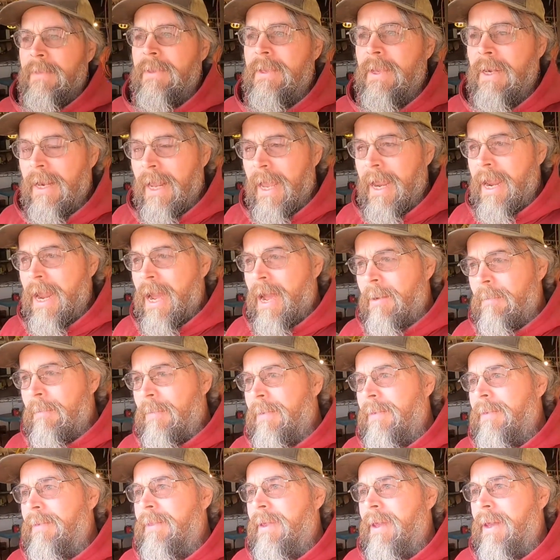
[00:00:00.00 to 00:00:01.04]
to lay up
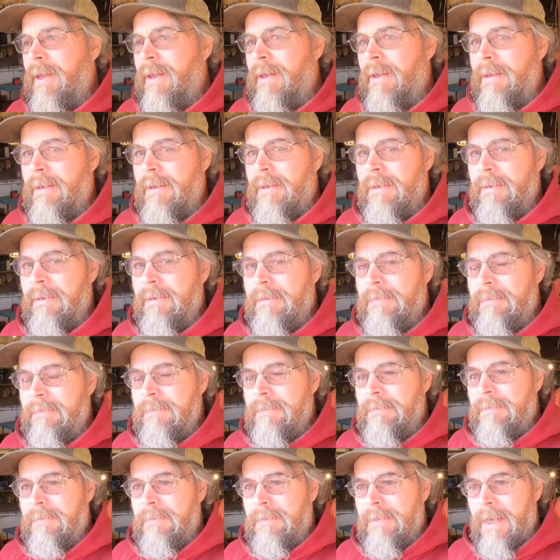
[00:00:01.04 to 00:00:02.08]
the
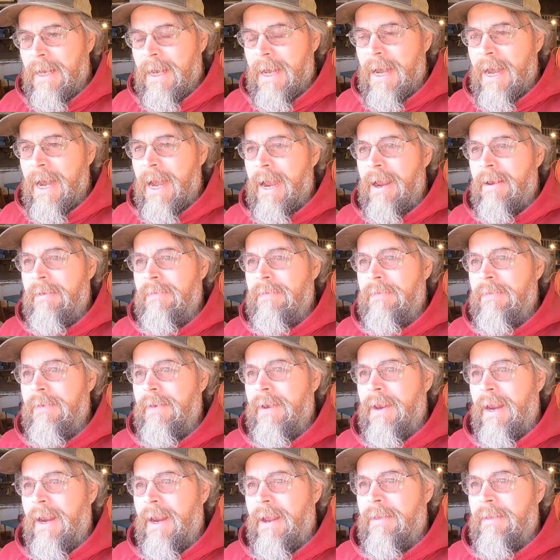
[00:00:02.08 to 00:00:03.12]
hive,
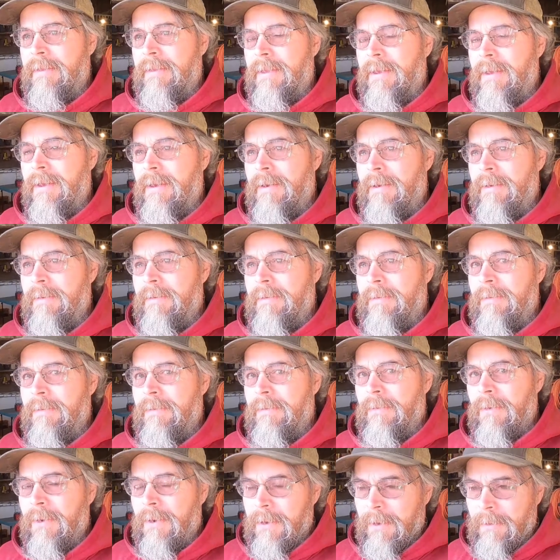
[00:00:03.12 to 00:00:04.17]
and the
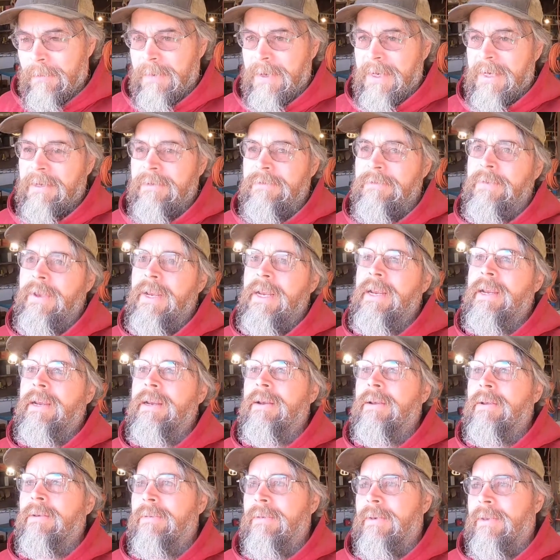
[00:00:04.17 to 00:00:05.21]
worker bees
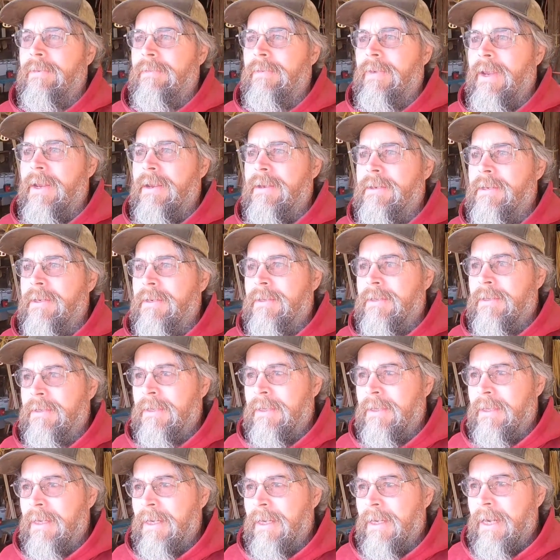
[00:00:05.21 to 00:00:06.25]
feed with a
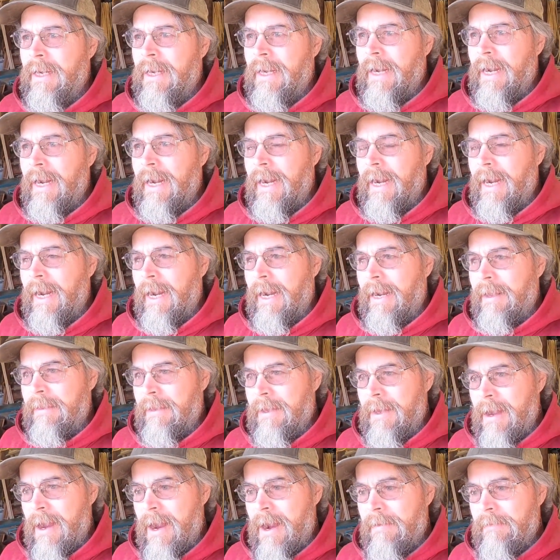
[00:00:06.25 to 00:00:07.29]
vengeance,
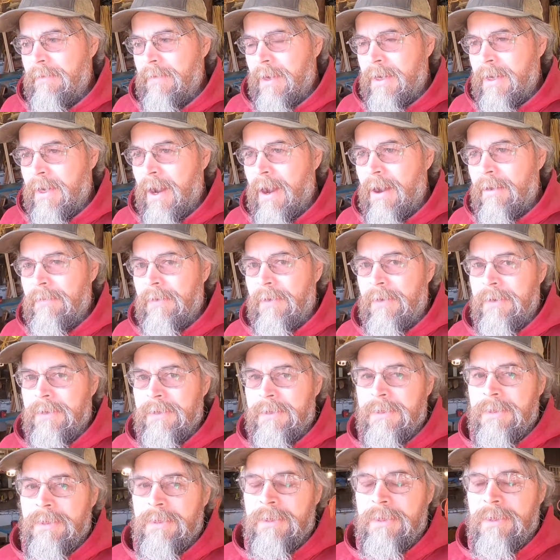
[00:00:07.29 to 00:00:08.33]
and the hive
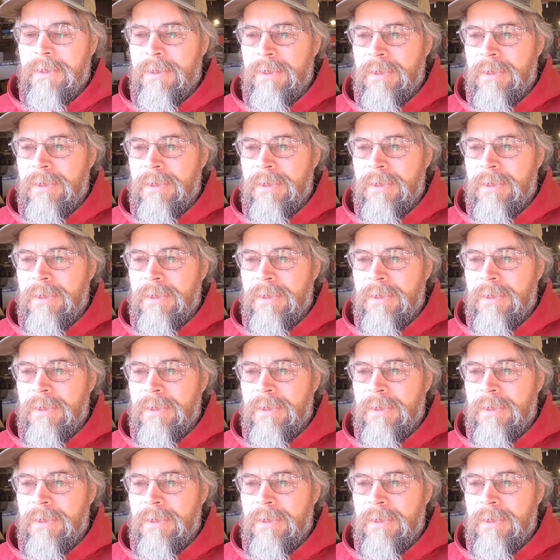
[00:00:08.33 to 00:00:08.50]
recovers